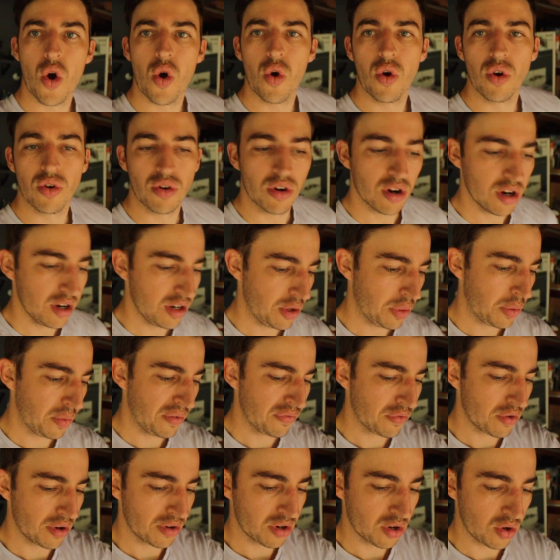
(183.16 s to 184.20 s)
Alright, now that
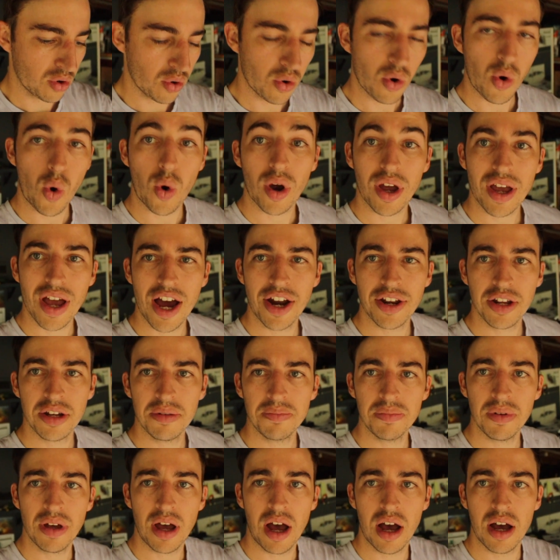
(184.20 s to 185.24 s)
we've got it all cut
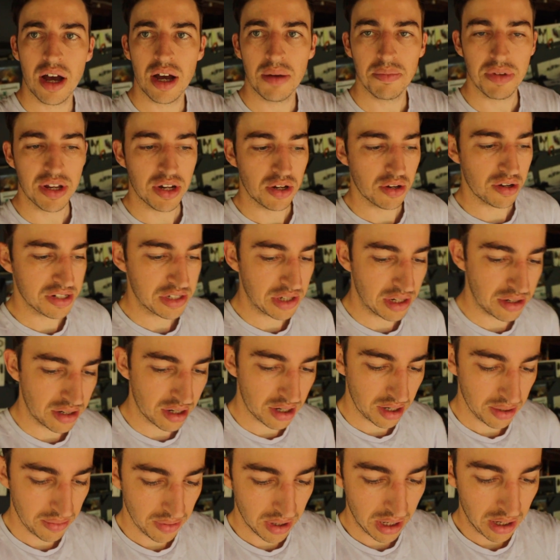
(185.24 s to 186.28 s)
up and nicely
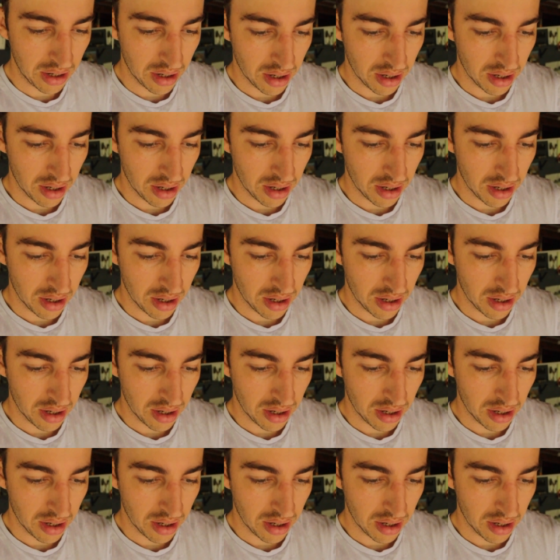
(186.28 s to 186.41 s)
done,